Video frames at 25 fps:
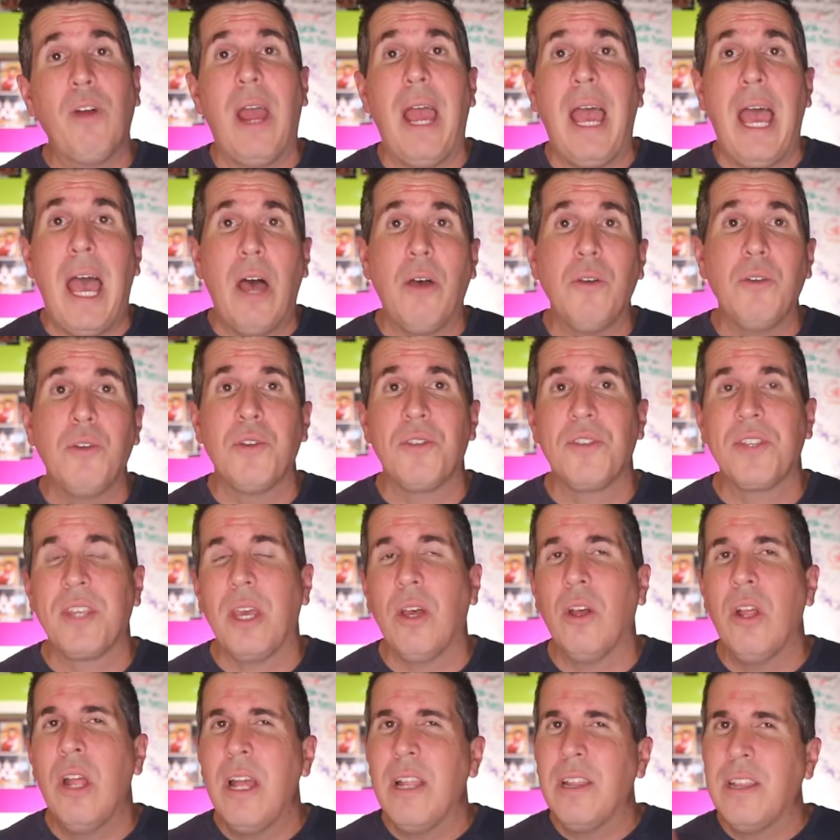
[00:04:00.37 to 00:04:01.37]
how you'll
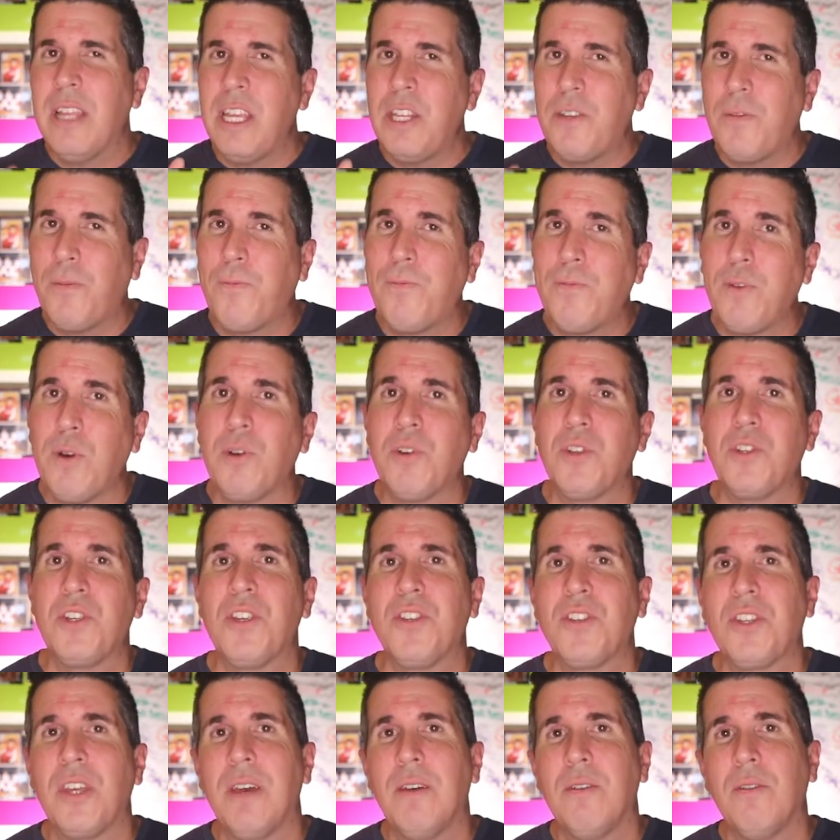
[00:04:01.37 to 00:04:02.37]
scale, let's first
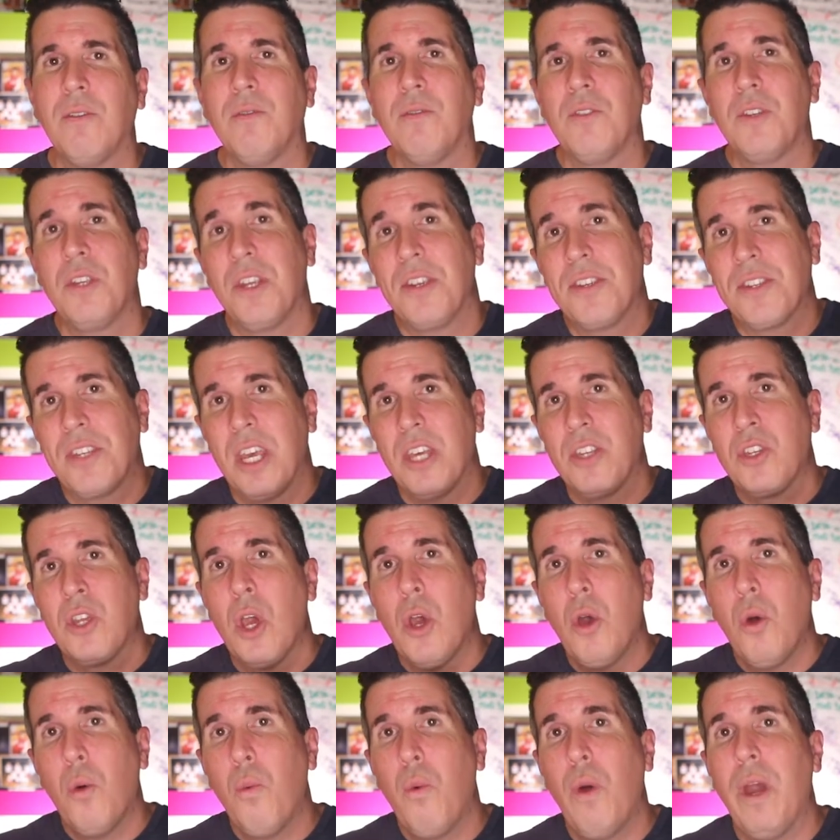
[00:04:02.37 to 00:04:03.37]
discuss
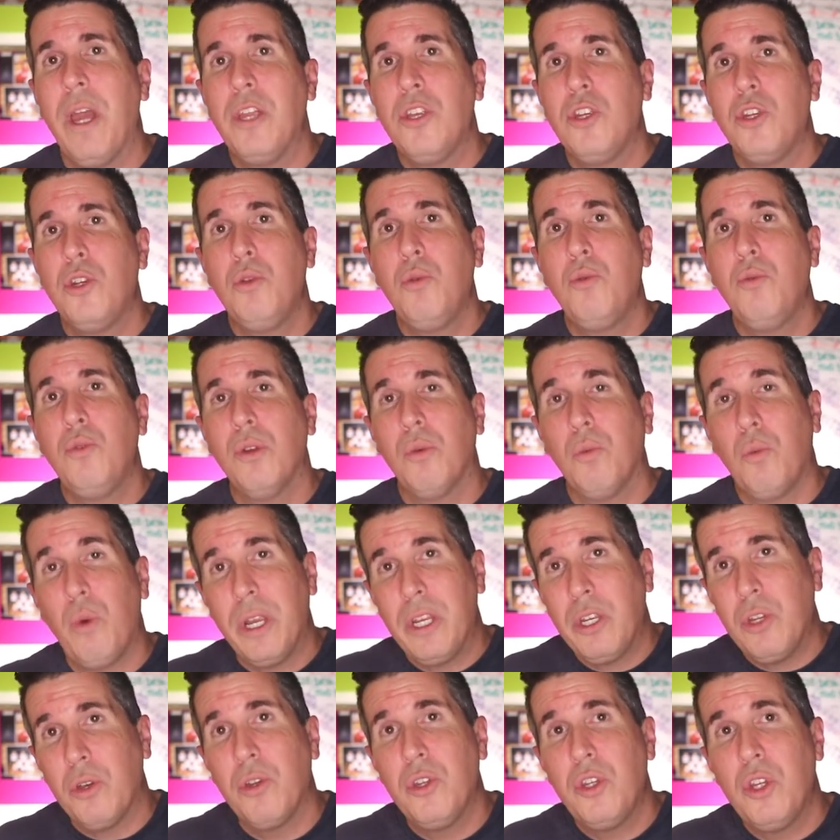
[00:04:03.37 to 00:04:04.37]
when
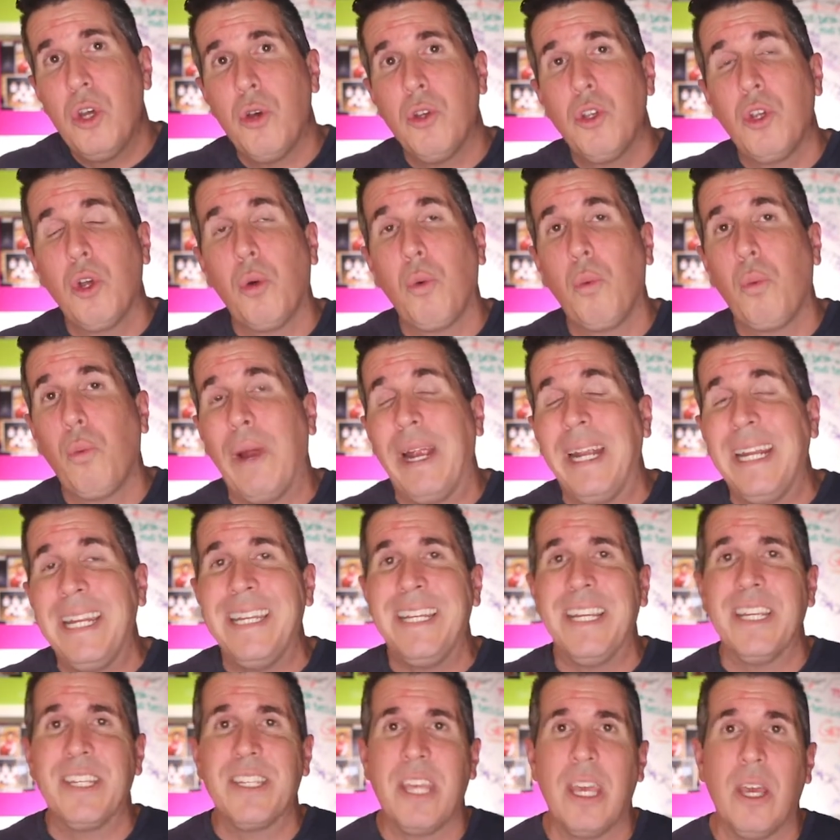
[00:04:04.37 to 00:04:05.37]
you'll know you're ready
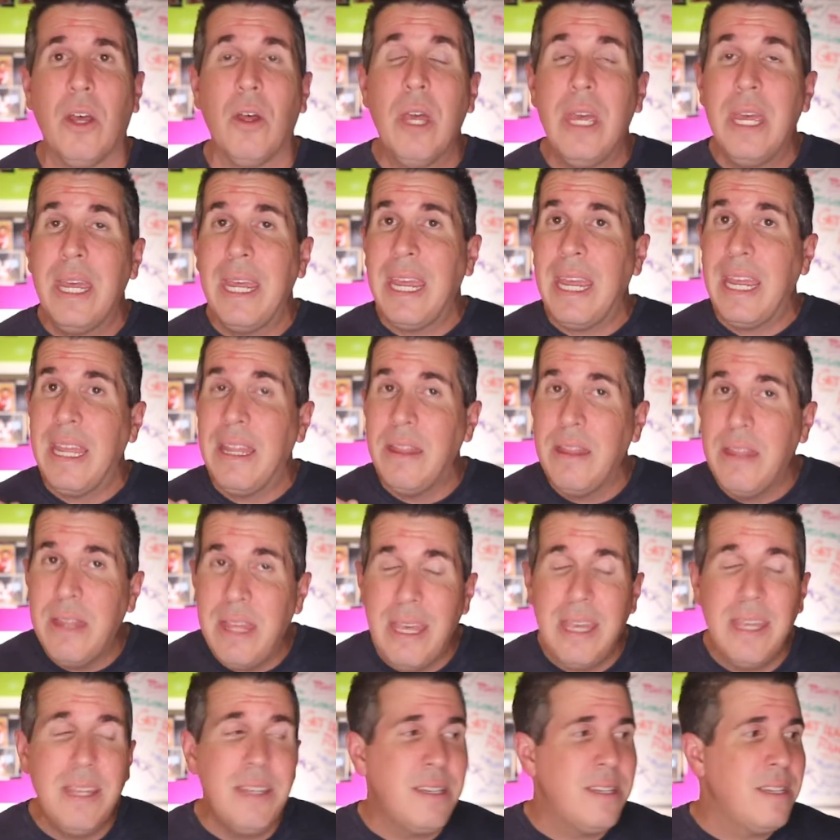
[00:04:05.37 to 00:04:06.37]
to scale. And
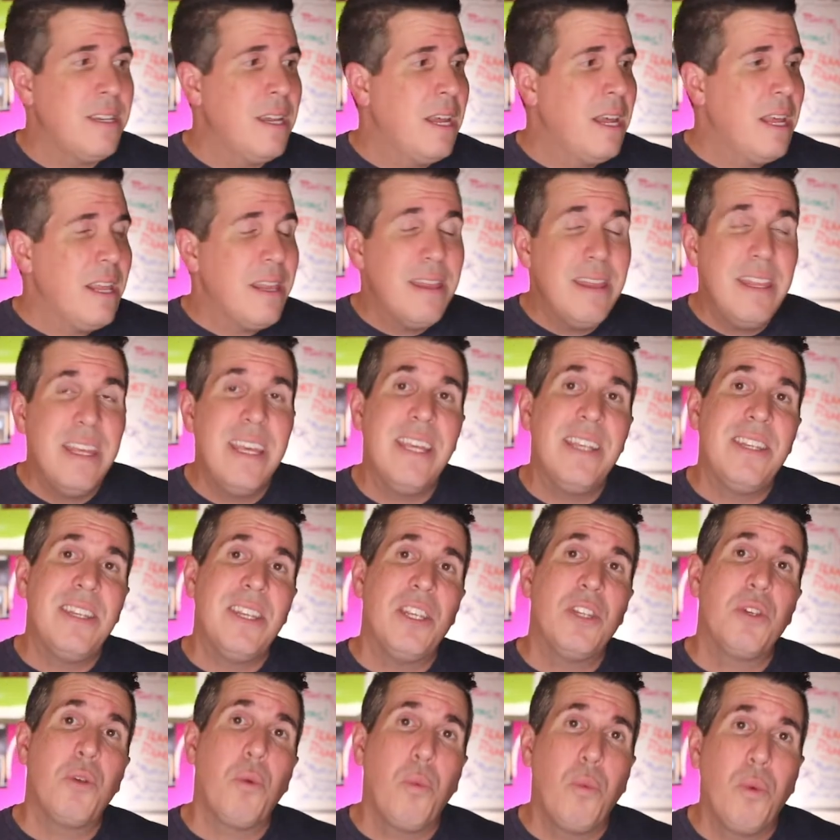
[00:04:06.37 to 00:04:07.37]
this
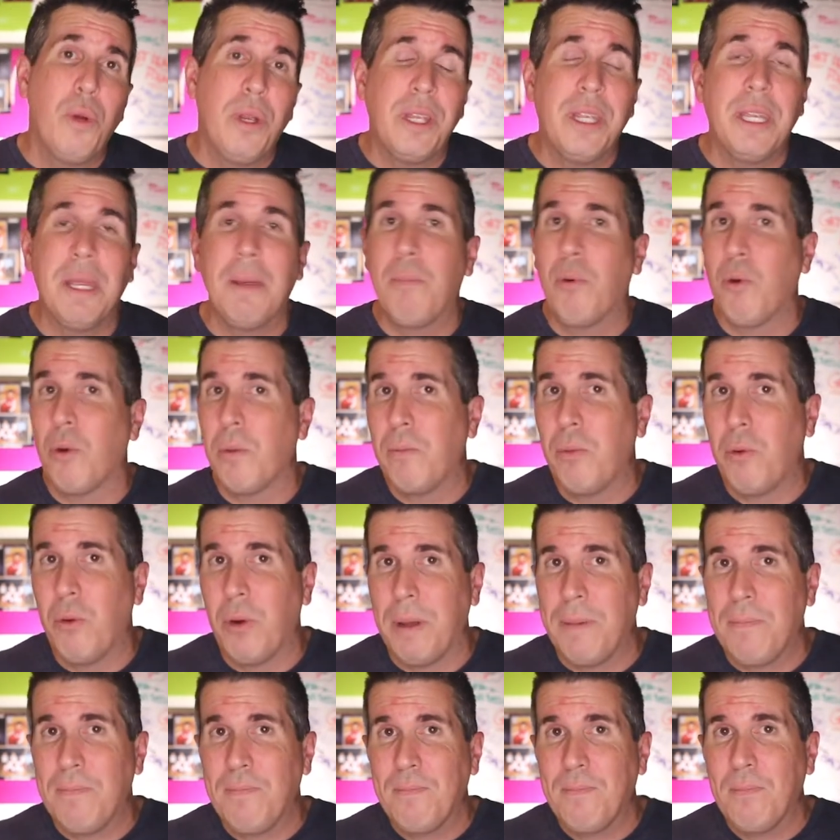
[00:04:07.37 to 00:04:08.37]
is a really important
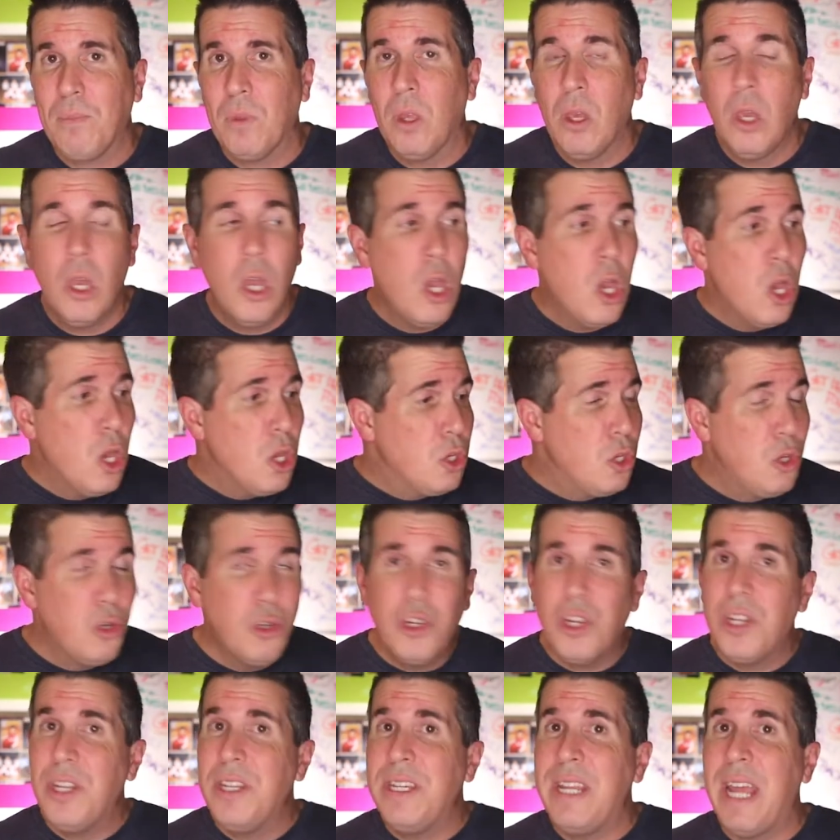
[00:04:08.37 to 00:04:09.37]
point. You
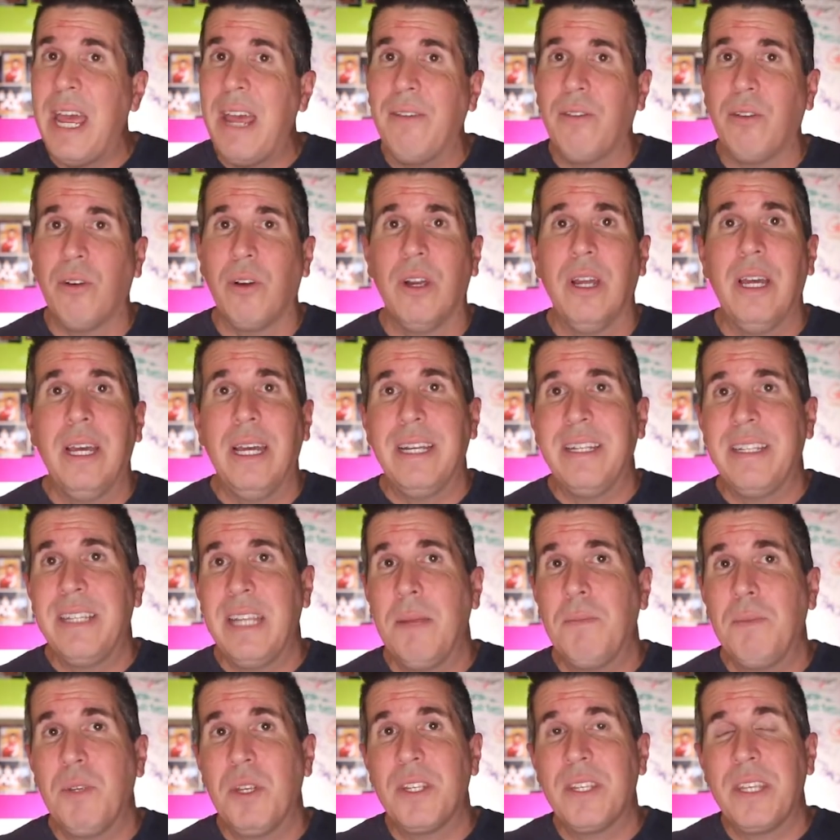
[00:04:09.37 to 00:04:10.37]
should never
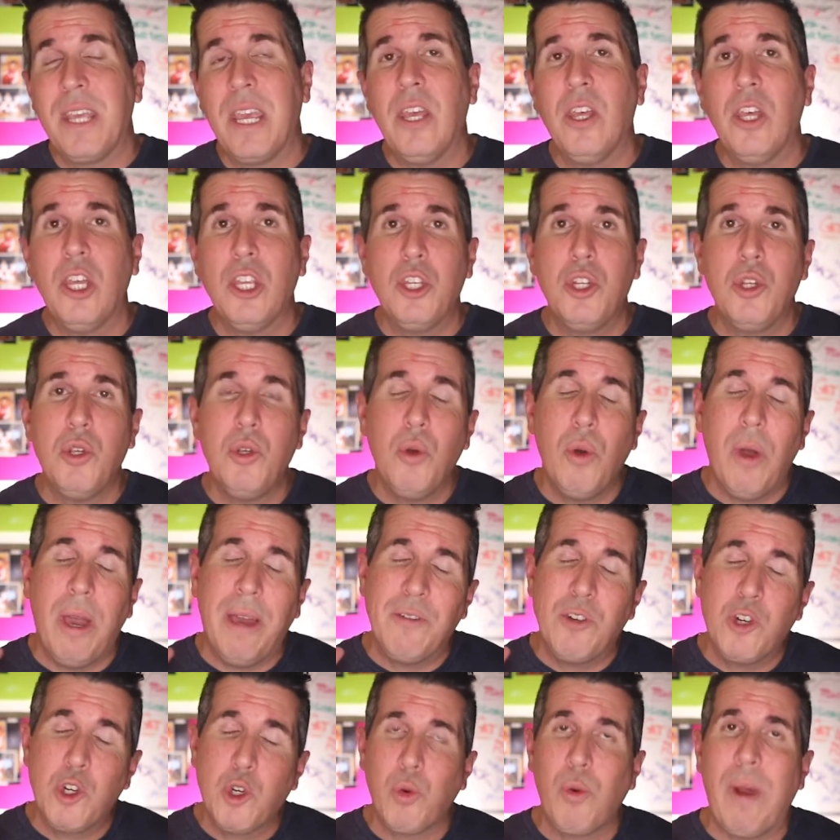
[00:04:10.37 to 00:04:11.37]
attempt to scale until you
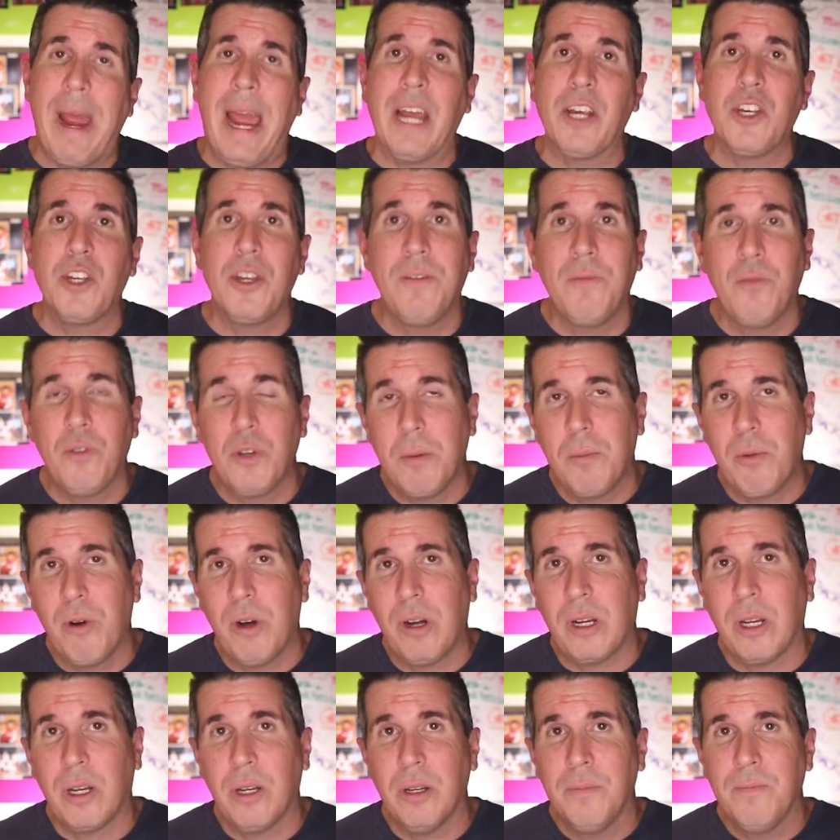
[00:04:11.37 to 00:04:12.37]
have traction for your
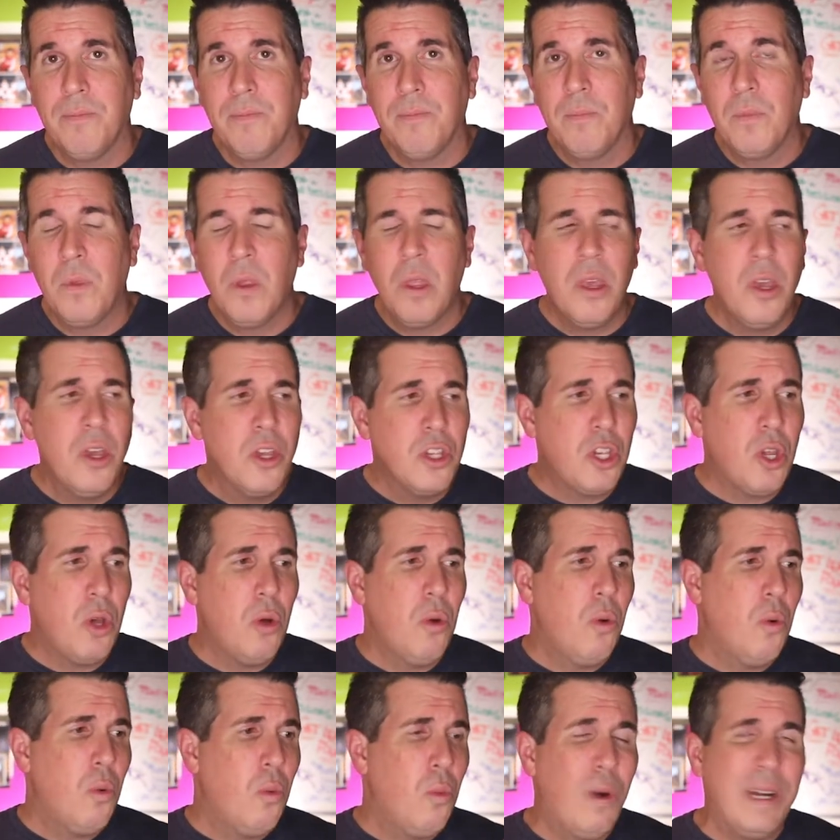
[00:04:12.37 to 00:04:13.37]
product.
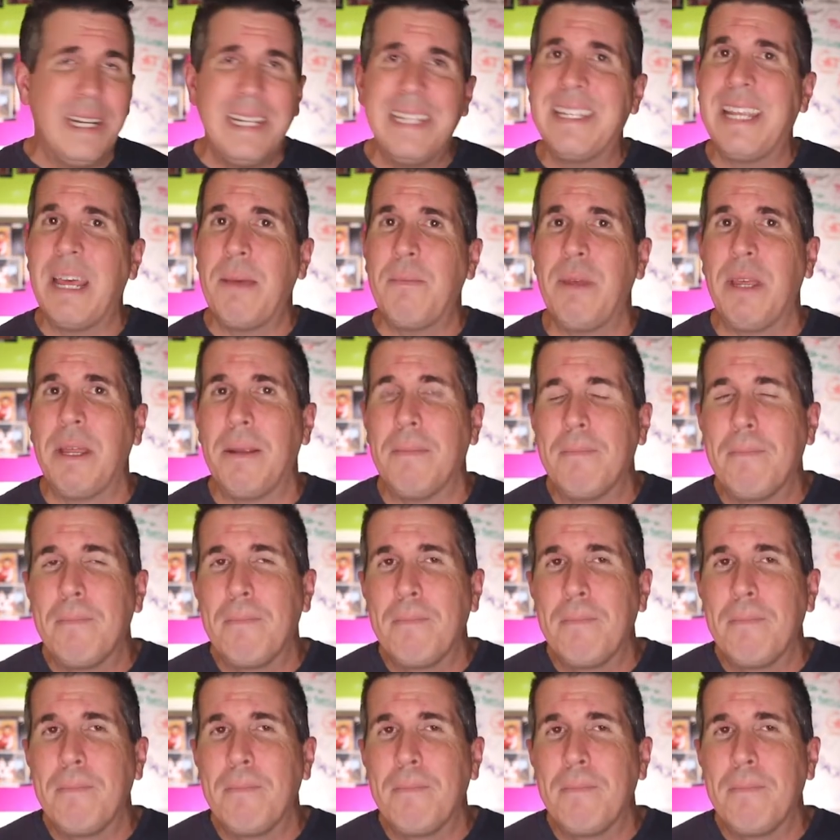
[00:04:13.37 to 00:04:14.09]
So what does that mean?